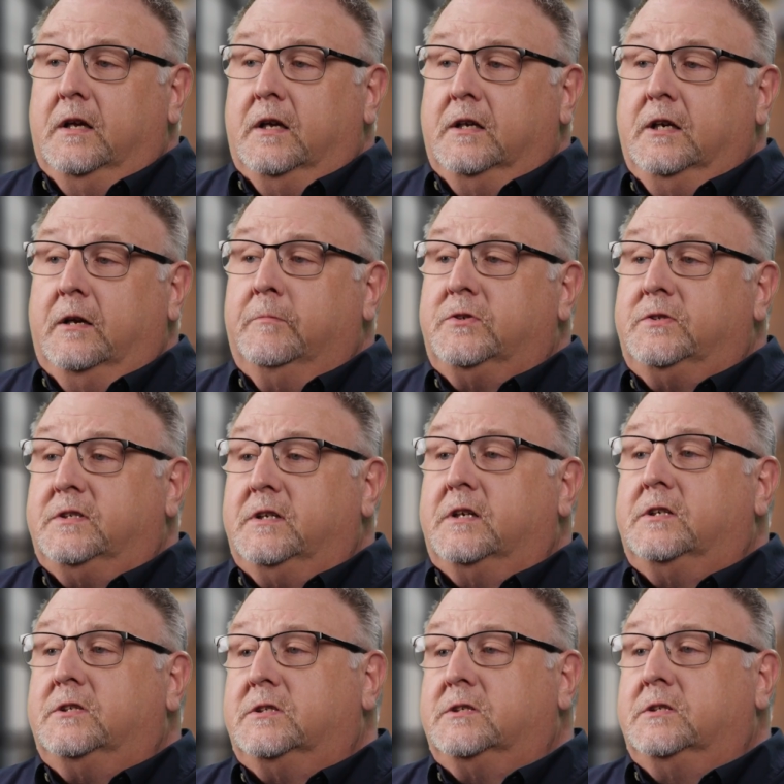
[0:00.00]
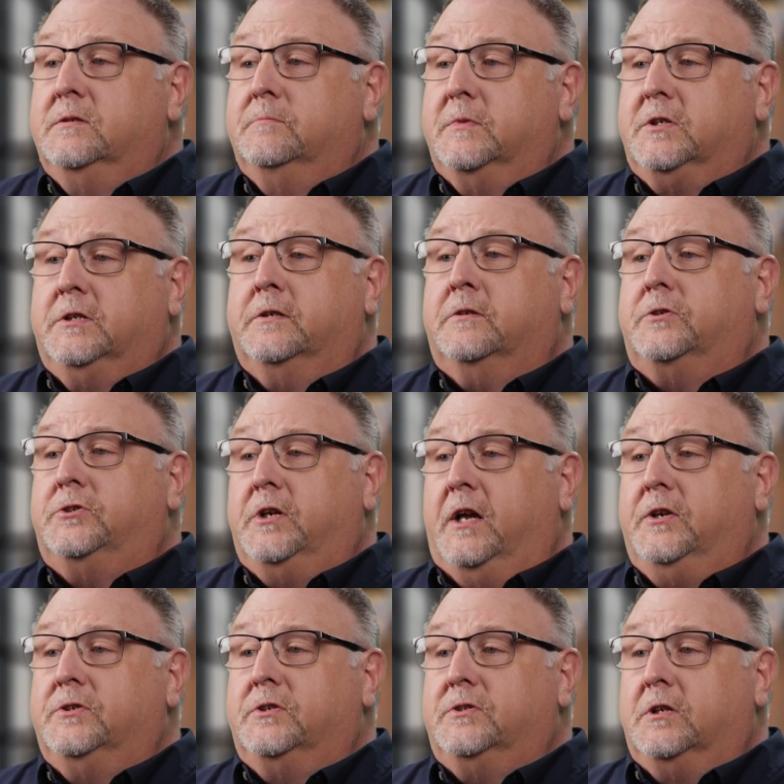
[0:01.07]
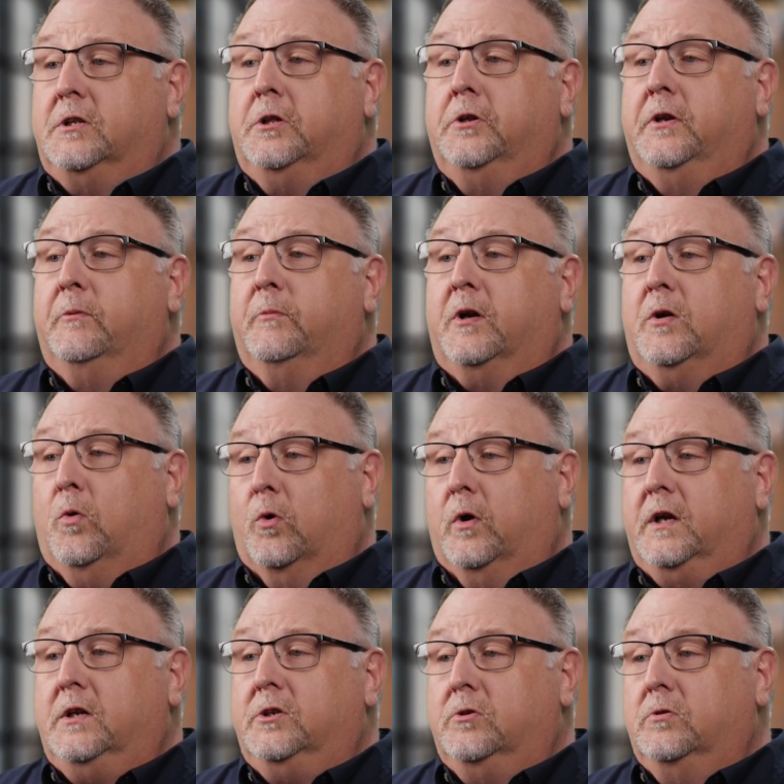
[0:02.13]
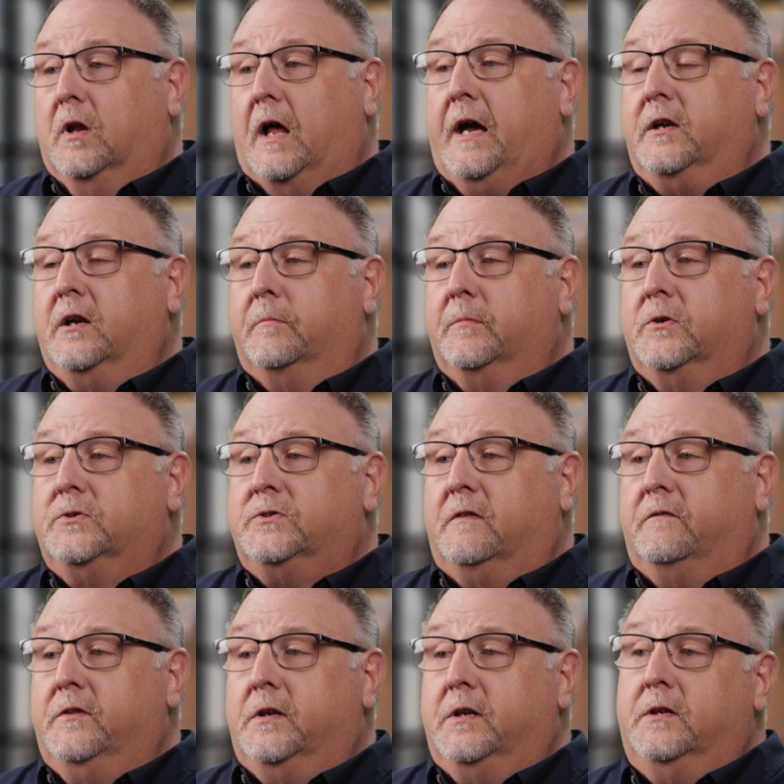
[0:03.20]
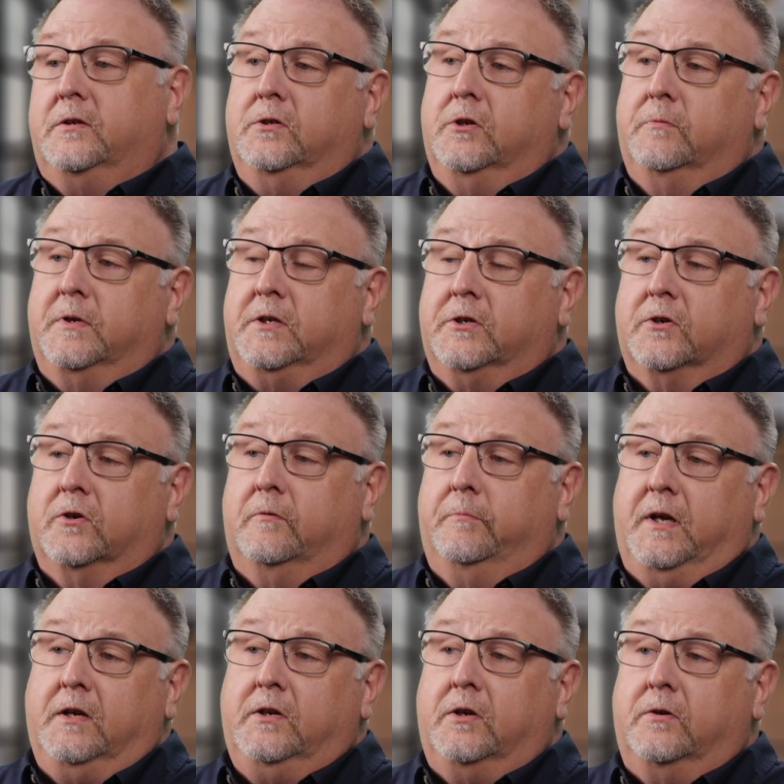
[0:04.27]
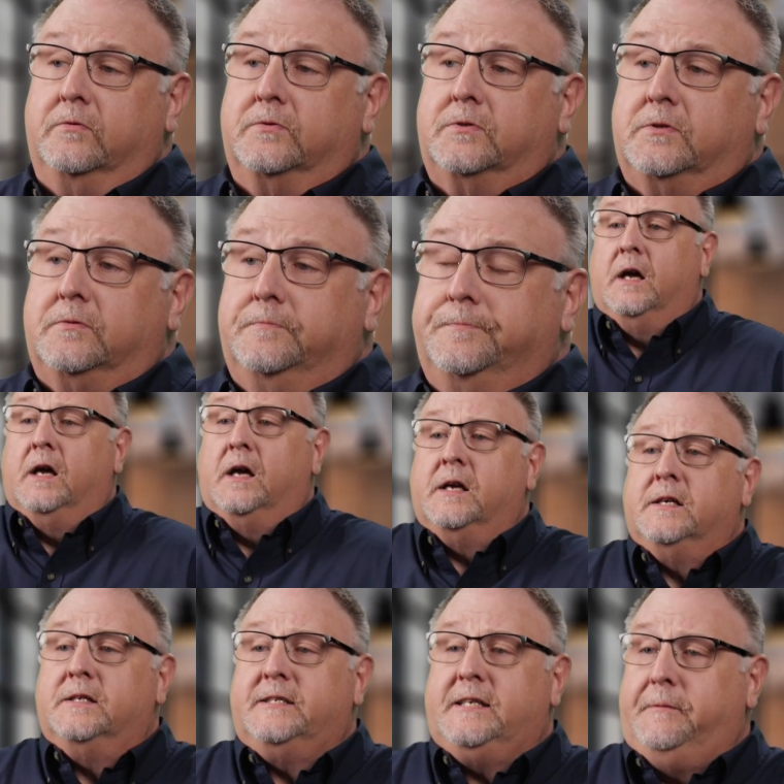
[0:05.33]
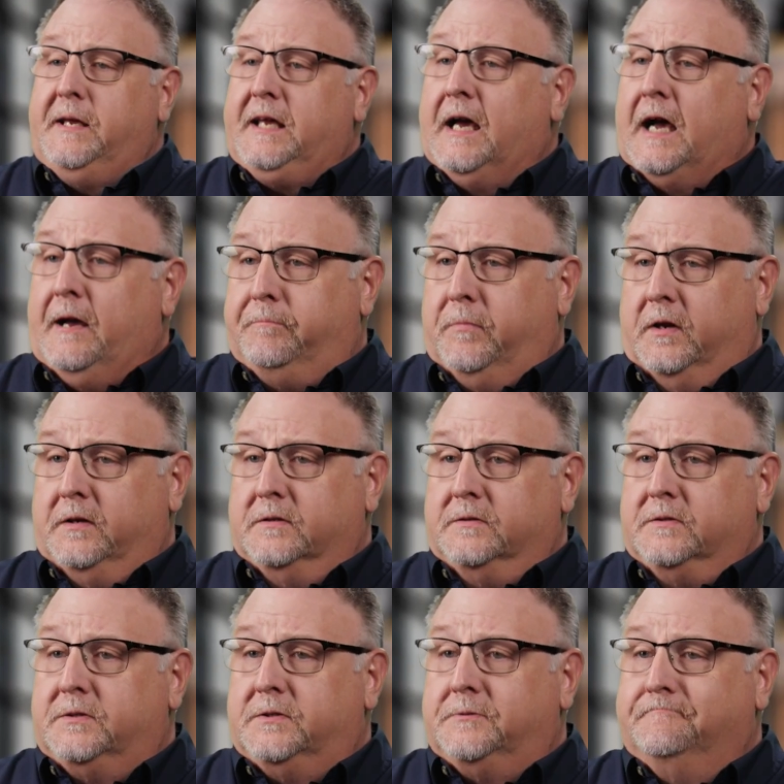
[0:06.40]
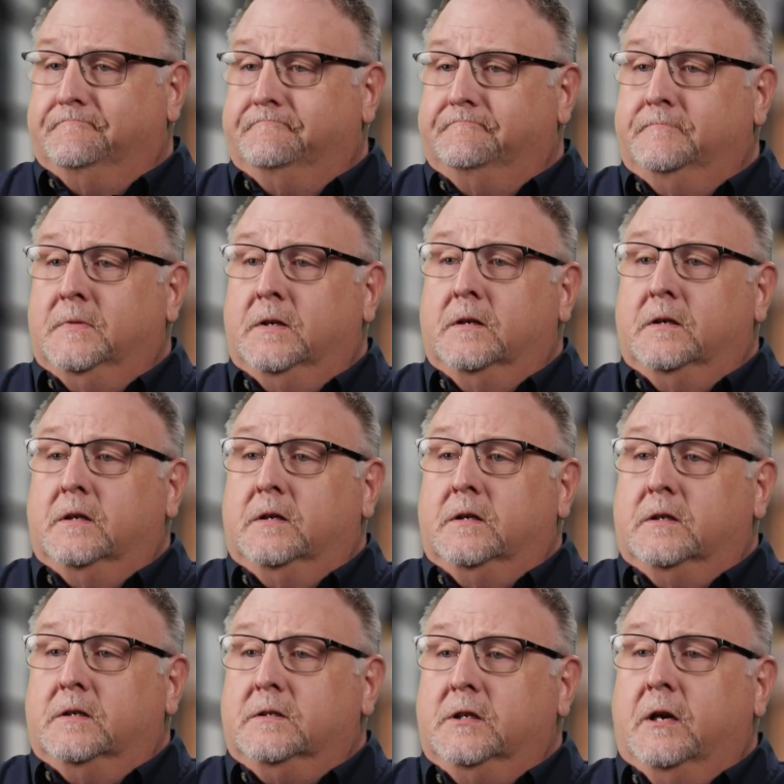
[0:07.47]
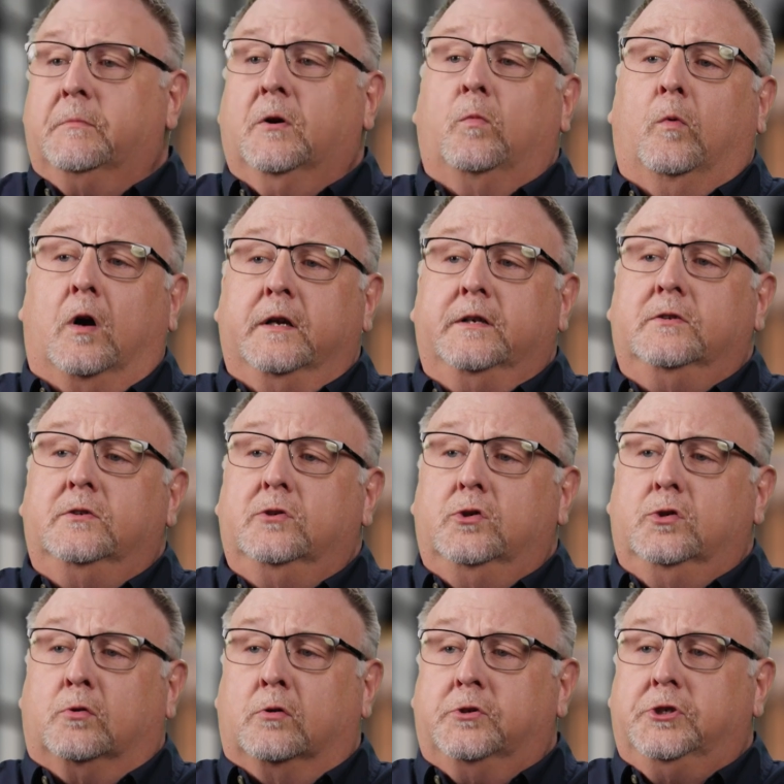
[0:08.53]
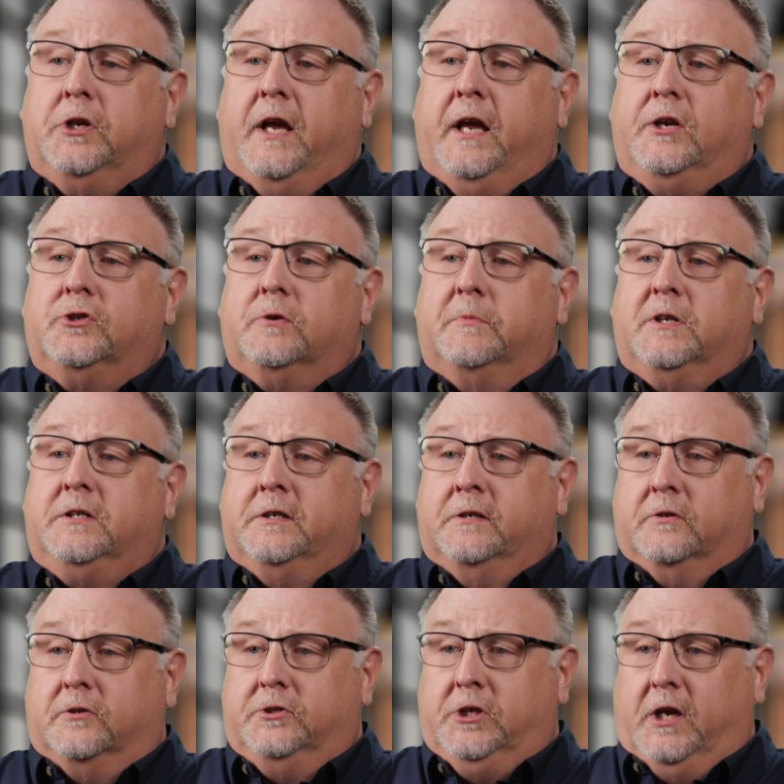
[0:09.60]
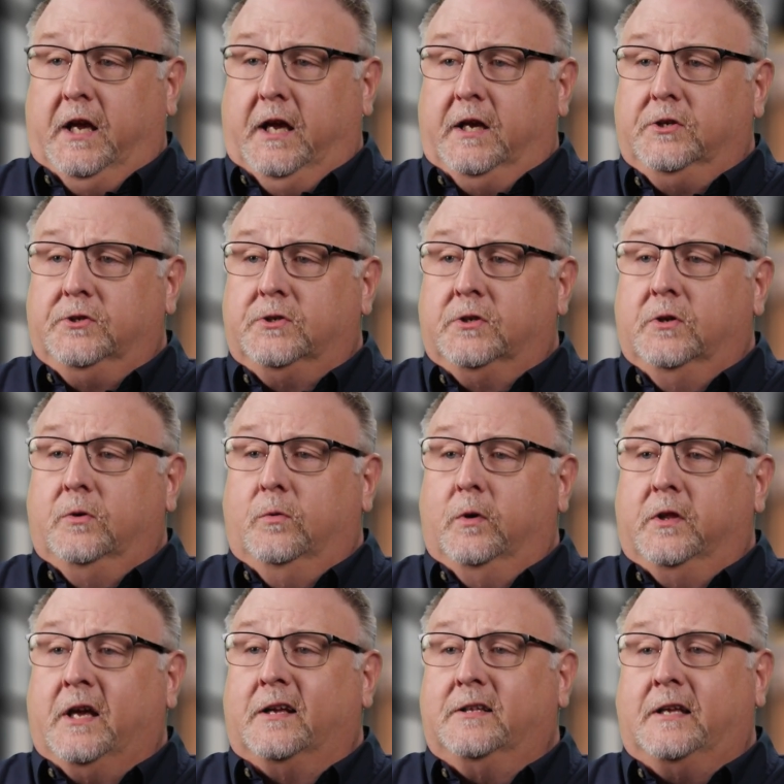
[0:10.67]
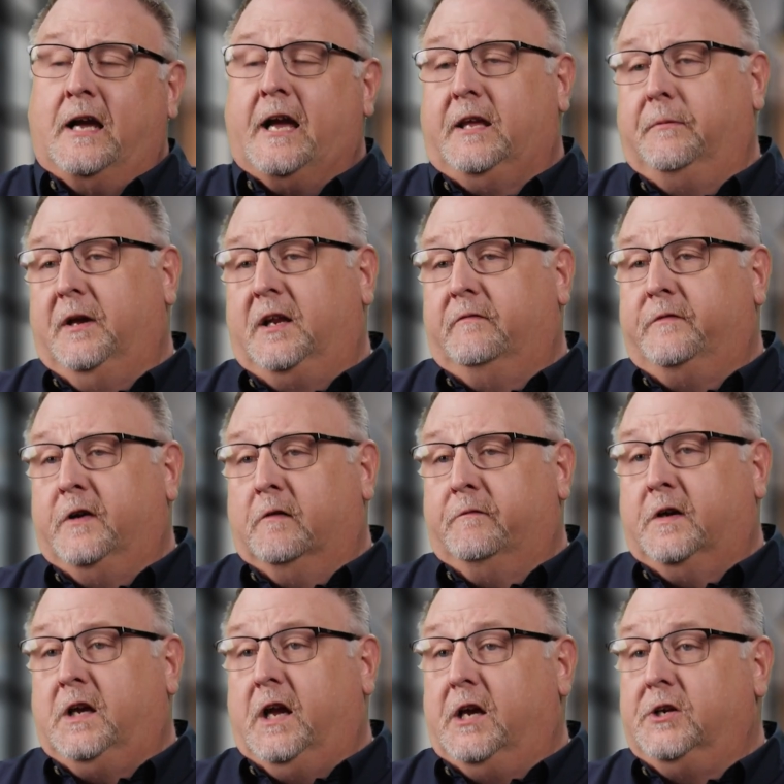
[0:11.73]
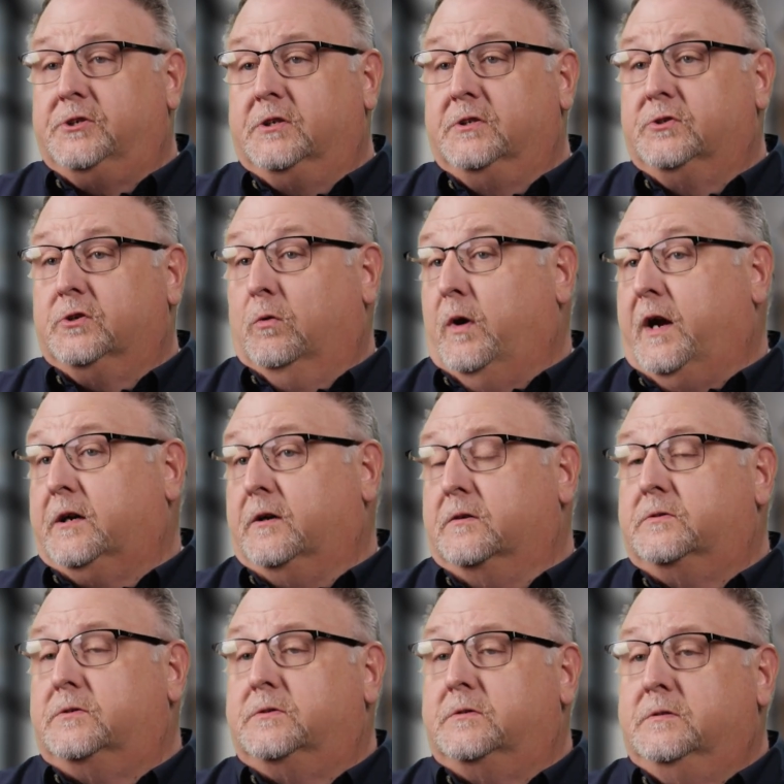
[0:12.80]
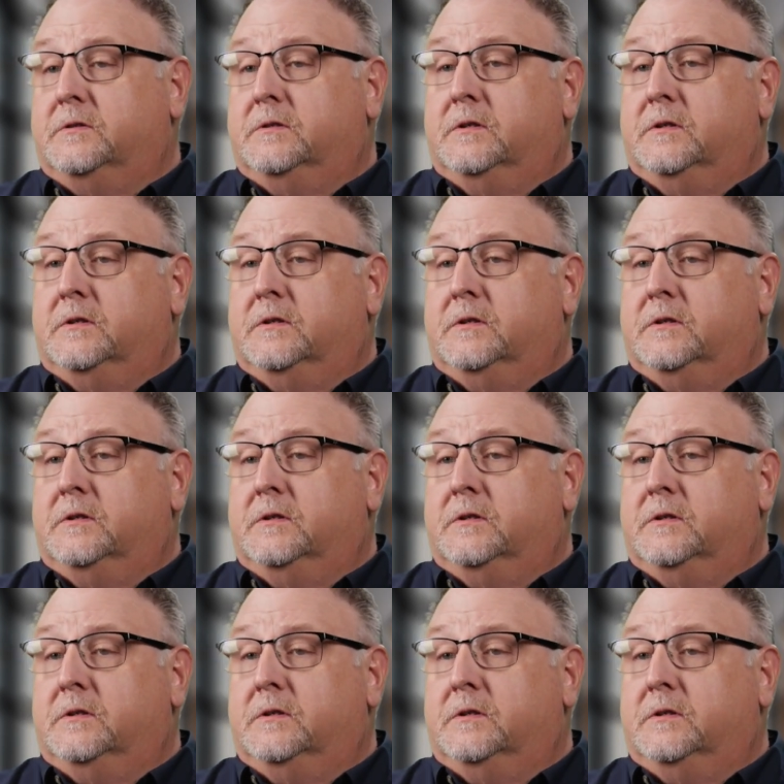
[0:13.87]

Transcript: And number 6, material changes including recording new lot numbers of the new material being used. CB hot buttons. Number 1, tool change or material change without documented verifications or records.